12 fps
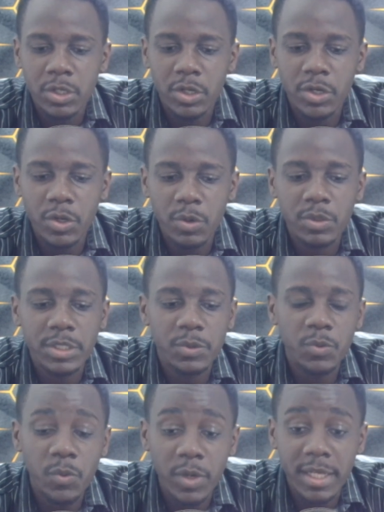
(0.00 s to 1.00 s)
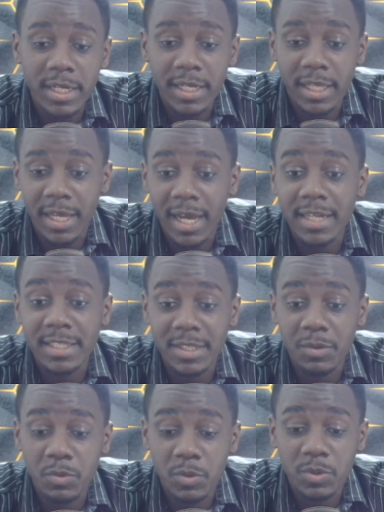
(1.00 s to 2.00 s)
not win at
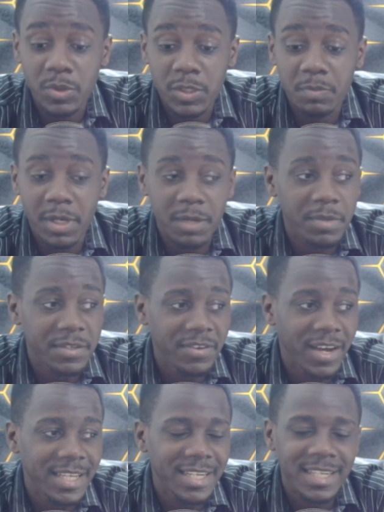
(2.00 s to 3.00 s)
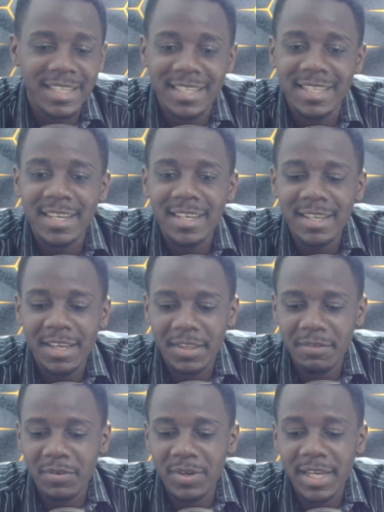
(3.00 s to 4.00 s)
the Goodson's Park, but finally
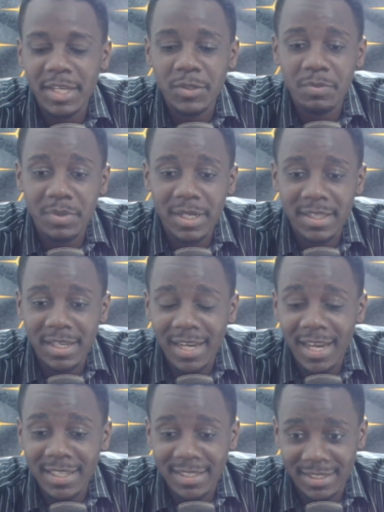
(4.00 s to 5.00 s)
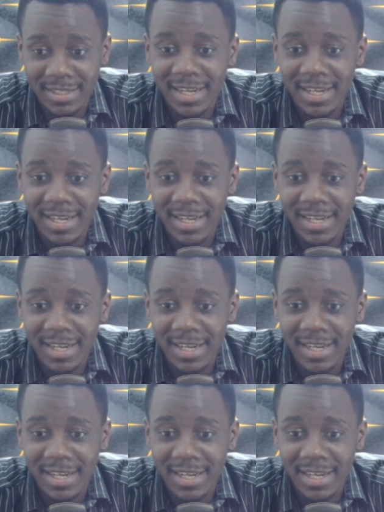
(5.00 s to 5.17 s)
they've gone ahead to break the curse,